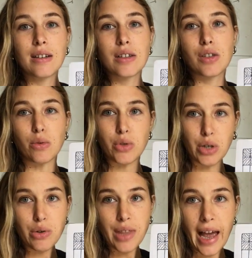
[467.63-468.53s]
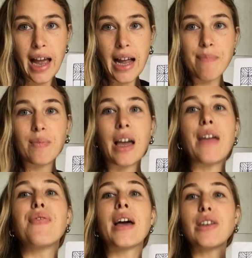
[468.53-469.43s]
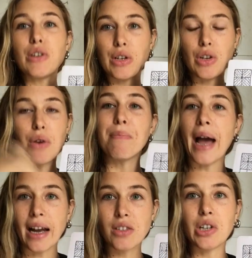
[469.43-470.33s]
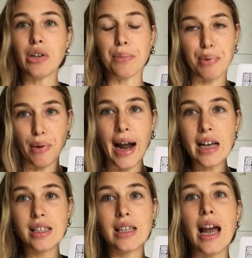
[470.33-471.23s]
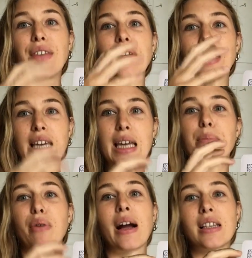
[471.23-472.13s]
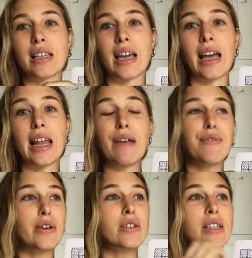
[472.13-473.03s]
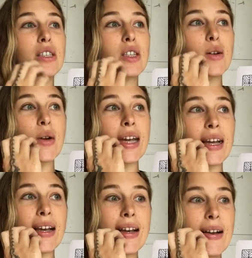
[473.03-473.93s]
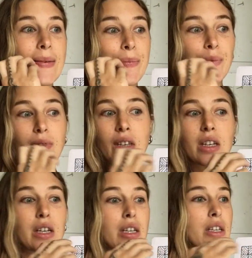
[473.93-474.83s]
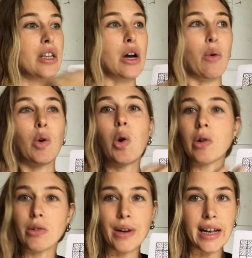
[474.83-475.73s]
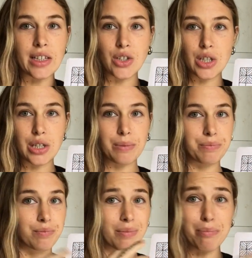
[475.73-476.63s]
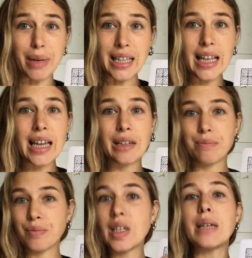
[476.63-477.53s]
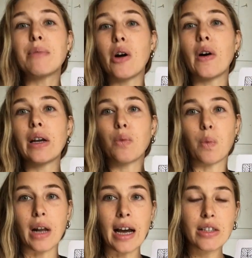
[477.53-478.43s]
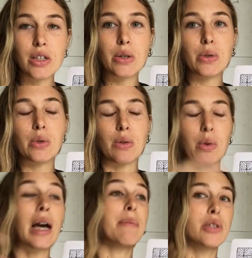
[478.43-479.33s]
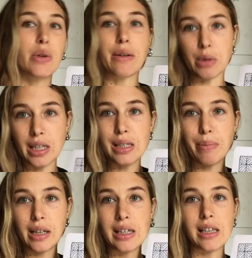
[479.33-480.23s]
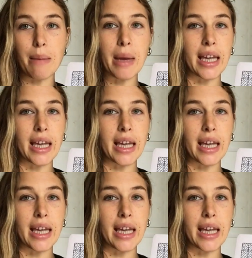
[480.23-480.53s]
So do that, and then you can go back to your press and then keep pressing it. If you're just doing, you know, quarter inch billet, keep going. What I do, what I'm doing with this billet is I'm